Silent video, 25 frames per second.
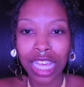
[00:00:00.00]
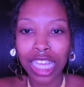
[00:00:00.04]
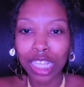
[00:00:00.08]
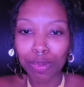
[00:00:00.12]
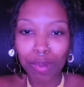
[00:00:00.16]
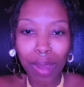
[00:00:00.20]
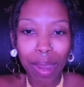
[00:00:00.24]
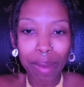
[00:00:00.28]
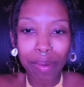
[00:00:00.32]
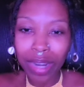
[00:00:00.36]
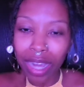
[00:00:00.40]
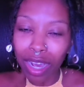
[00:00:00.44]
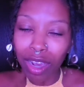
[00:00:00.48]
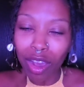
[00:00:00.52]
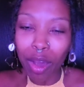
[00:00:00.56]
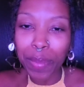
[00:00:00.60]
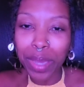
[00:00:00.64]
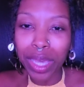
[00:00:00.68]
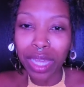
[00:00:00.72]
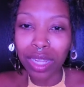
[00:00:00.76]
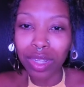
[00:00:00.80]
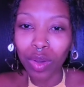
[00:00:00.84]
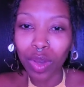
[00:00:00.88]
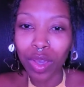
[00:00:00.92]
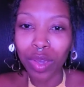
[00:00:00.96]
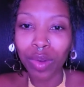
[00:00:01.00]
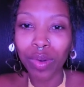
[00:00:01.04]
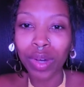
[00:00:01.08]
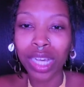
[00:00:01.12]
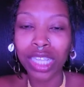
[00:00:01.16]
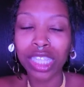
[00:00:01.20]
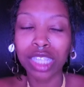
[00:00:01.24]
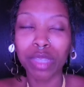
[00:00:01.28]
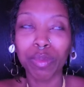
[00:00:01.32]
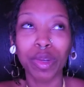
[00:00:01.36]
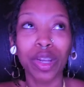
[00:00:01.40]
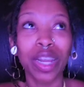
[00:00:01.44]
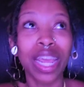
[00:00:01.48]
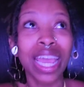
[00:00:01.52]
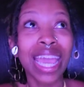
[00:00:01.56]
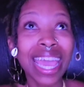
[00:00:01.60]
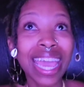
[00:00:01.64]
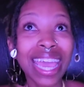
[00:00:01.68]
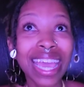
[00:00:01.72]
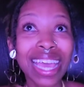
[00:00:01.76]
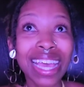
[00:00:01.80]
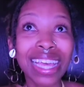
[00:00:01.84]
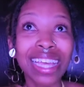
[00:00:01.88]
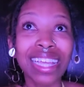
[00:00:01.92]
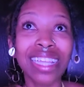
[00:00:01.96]
It's probably not going to be a loyal customer.
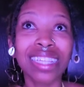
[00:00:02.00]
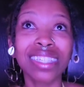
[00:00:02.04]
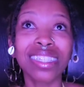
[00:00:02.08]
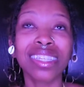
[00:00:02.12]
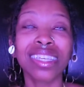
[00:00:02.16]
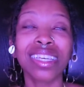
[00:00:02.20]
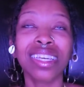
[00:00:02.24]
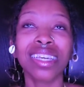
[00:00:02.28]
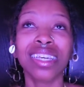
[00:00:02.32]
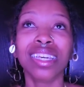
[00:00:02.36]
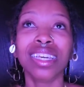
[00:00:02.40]
And